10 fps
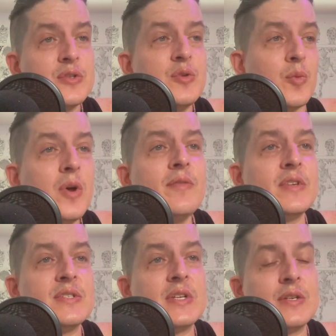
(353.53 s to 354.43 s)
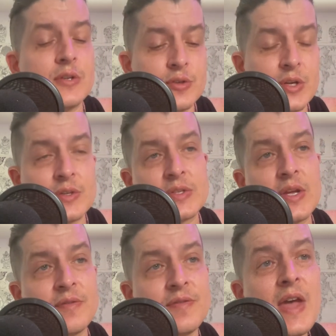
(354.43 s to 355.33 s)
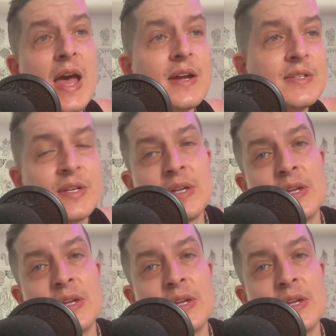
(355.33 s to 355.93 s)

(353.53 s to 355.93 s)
to one of these nature trails. In fact,